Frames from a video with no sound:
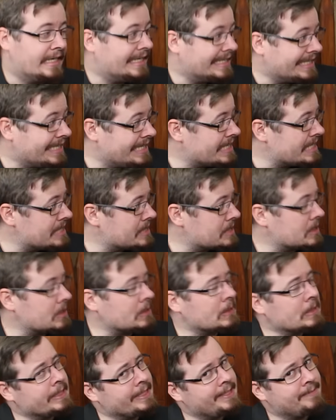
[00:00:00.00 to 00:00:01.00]
Alita's
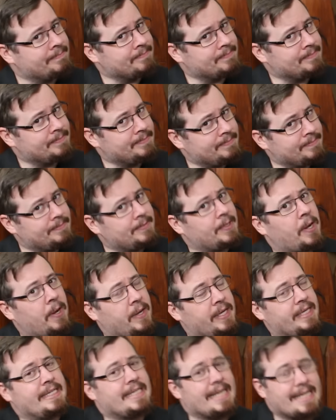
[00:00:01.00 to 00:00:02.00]
sword, No,
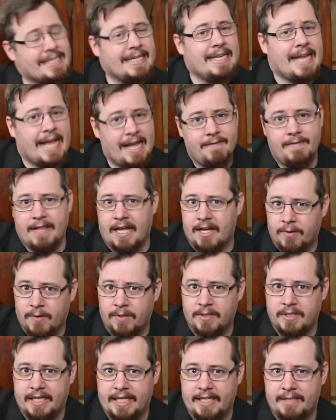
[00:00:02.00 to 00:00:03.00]
it doesn't have that
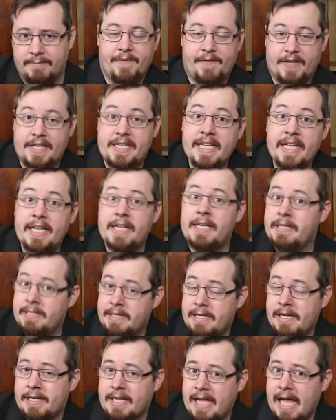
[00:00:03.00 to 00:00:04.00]
quality. If it did,
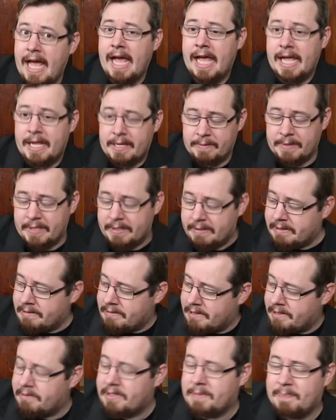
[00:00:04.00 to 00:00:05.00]
okay,
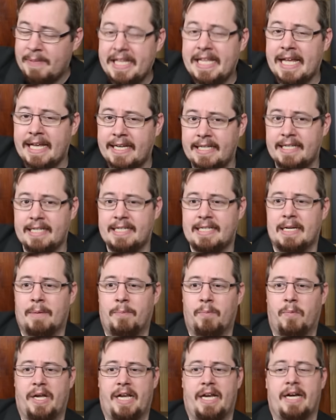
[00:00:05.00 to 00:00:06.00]
we would be getting
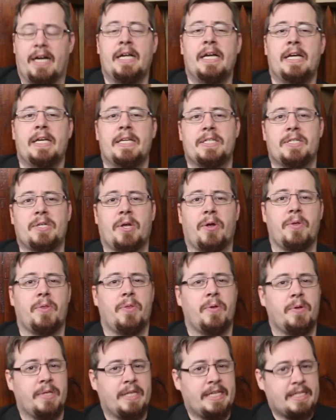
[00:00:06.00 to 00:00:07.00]
somewhere.
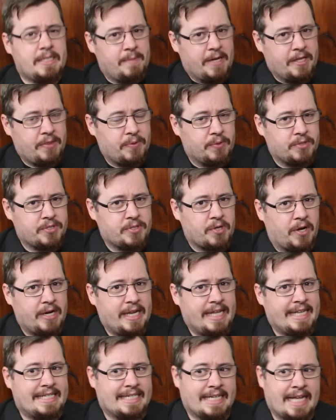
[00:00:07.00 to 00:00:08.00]
So these are my thoughts
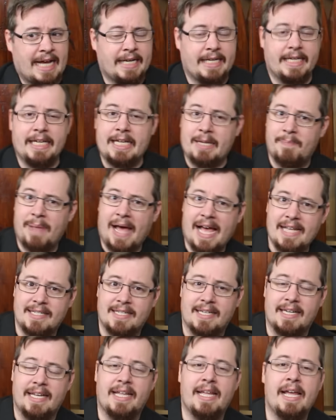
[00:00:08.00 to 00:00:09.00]
on its cutting
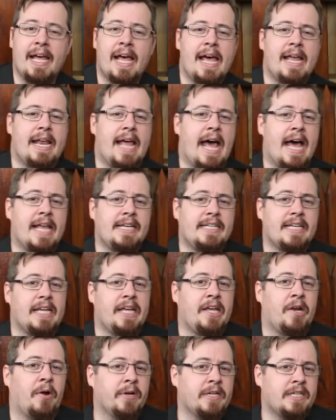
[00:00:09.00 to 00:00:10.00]
capacity, and
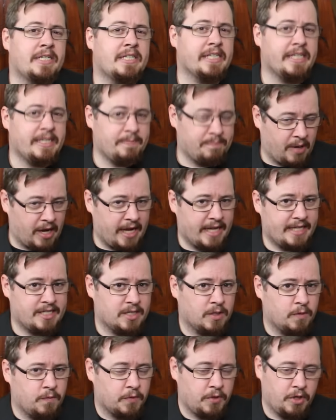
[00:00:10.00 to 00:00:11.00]
it honestly by
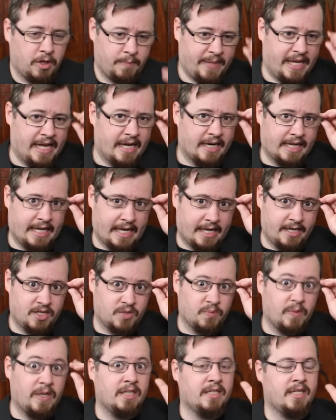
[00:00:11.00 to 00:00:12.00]
itself would not be able to cut
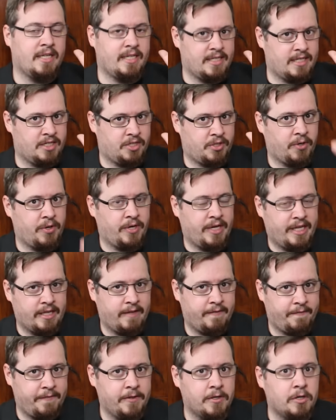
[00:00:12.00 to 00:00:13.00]
as well as shown in
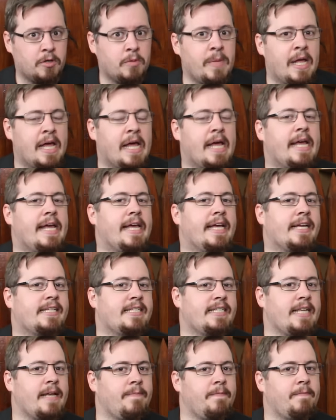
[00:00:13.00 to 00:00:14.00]
the film,
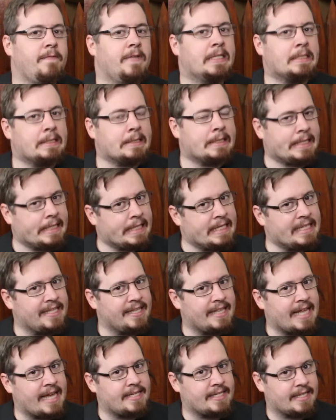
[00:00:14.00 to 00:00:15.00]
except for the
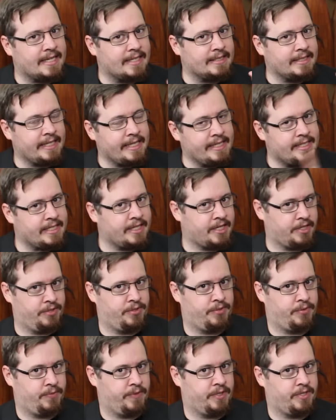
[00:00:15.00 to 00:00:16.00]
thing that Alita can
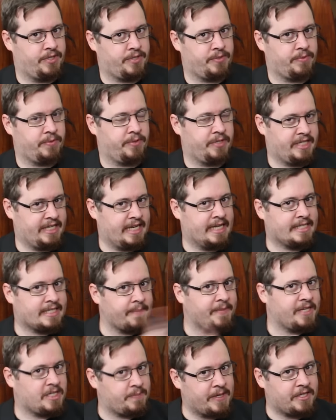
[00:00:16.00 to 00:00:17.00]
do with the sword. She does
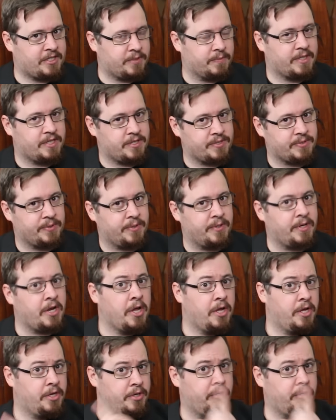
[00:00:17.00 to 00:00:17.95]
something special with the sword.